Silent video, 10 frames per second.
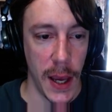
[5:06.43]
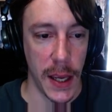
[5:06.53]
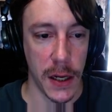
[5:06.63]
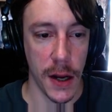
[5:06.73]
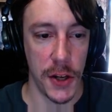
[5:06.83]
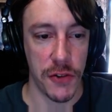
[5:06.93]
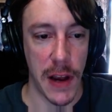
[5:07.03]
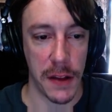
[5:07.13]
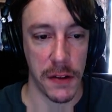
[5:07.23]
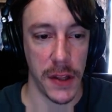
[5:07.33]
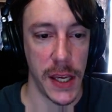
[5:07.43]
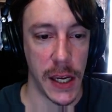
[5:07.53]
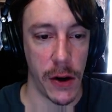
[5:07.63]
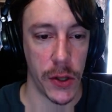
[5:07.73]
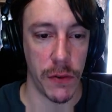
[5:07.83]
In contrast, Lee
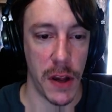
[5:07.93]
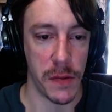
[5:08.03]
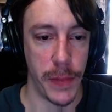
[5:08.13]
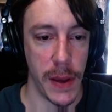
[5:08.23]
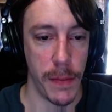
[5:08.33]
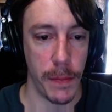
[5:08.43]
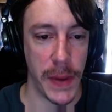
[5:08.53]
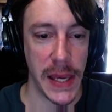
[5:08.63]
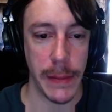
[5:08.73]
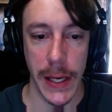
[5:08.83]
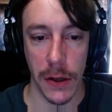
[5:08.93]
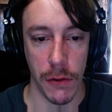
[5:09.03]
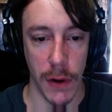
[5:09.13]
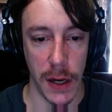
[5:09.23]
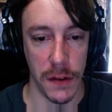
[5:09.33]
characterized Beam, Beam and
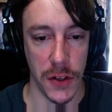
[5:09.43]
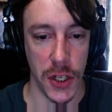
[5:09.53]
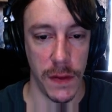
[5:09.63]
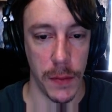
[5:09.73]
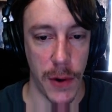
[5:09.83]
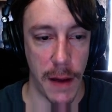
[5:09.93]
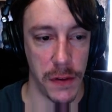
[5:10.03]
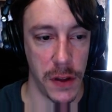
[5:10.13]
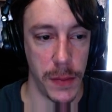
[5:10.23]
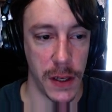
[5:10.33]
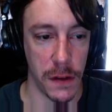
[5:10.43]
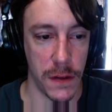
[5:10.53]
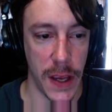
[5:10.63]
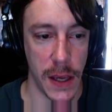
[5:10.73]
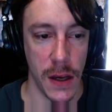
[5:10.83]
Grin as achieving privacy
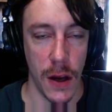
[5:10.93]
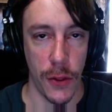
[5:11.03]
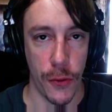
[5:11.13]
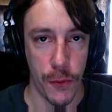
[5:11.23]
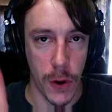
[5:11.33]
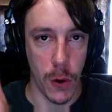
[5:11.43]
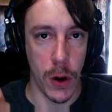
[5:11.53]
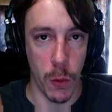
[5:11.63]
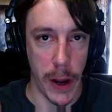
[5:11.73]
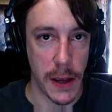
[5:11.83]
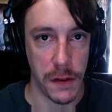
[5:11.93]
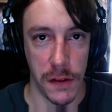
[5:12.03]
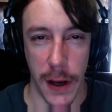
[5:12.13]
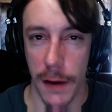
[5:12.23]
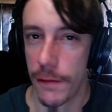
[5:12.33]
because they throw away
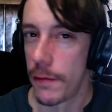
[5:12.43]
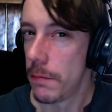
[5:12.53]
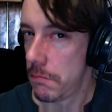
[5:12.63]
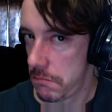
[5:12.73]
stuff.